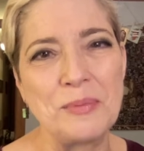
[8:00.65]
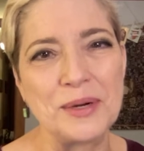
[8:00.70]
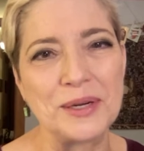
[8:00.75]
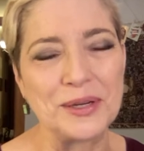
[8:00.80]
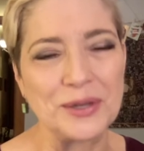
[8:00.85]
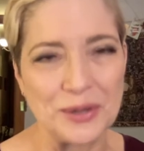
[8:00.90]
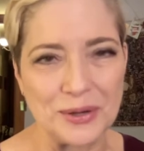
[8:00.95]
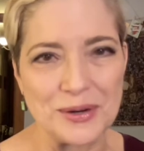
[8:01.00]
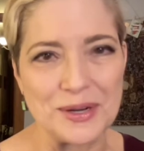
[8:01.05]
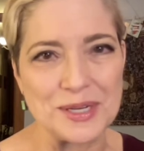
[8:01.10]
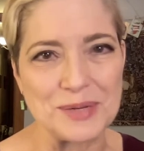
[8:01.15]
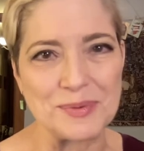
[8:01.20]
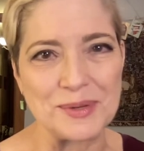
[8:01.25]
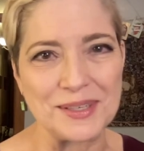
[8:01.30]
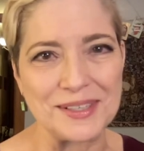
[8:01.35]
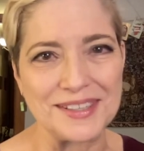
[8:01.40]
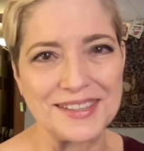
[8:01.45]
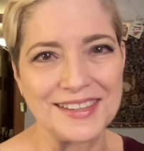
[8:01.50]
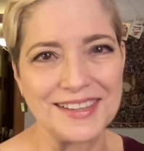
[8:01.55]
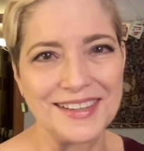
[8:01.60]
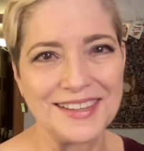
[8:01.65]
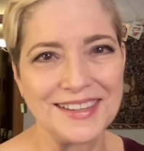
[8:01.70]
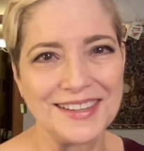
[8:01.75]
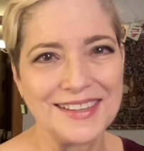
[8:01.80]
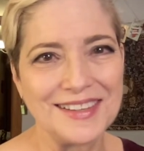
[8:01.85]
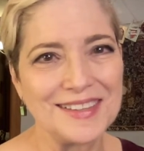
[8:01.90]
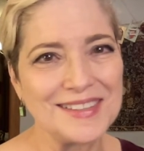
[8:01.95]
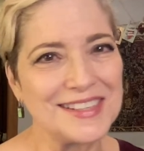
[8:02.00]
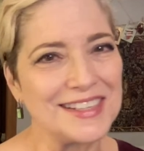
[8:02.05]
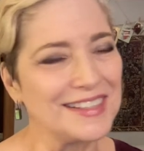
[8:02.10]
and encouragement
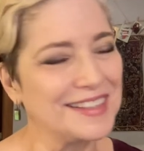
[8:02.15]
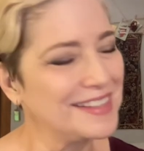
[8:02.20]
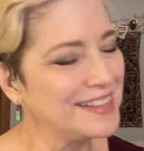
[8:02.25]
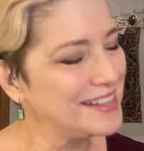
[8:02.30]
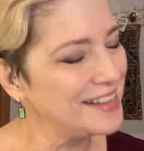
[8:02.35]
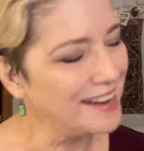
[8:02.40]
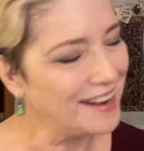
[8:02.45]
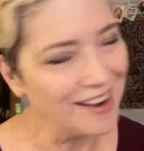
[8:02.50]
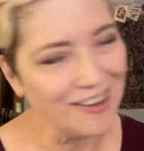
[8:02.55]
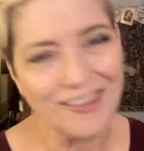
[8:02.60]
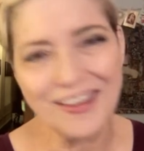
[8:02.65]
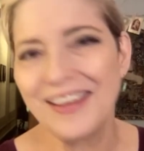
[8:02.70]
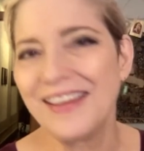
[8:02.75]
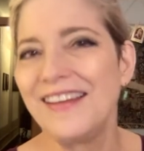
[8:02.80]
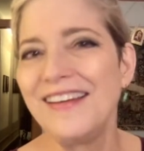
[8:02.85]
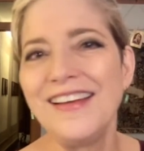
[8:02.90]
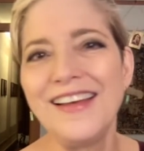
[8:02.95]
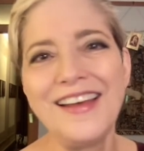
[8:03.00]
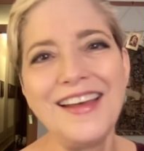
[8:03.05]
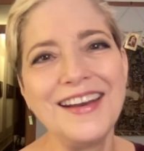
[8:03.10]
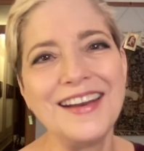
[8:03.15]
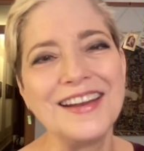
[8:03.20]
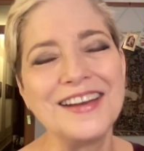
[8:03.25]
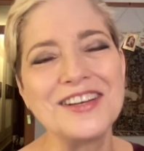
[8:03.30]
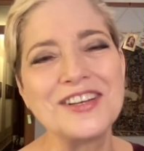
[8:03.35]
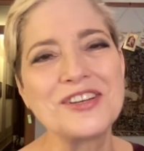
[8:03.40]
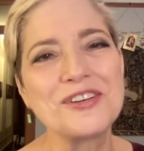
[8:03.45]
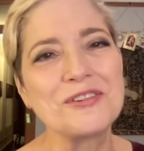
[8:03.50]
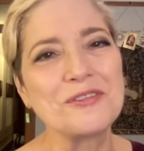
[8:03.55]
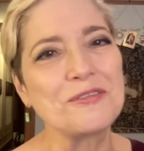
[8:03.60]
to carry on
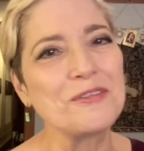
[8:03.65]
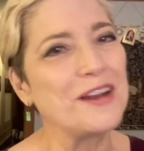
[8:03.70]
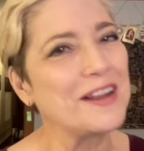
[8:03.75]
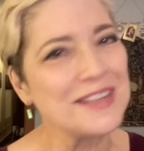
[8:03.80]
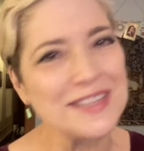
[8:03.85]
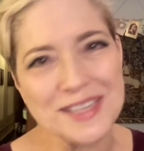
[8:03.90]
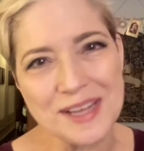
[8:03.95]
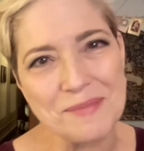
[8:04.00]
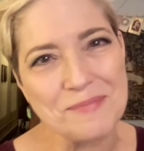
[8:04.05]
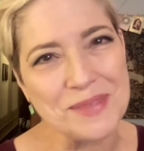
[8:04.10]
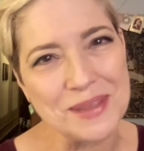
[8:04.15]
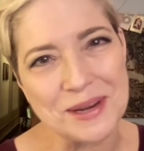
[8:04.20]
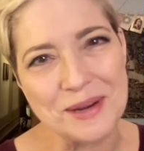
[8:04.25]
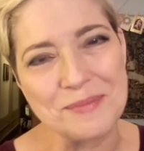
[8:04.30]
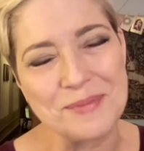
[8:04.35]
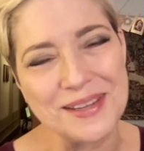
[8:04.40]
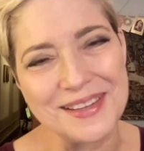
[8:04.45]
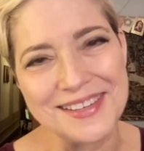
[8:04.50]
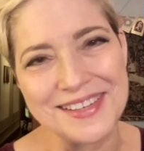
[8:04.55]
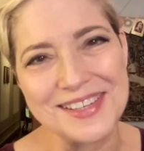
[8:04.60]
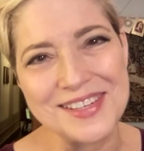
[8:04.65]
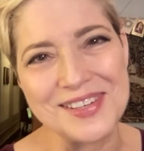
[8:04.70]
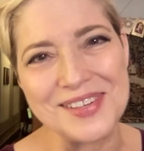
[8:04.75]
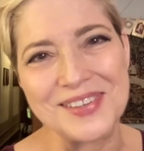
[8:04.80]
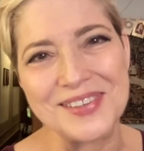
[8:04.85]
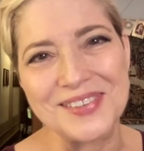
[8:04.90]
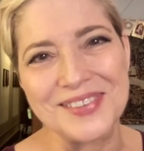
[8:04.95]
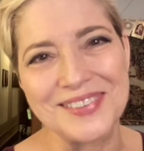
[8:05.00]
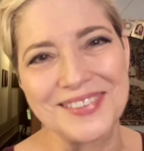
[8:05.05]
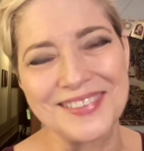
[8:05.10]
and dress up their bean too.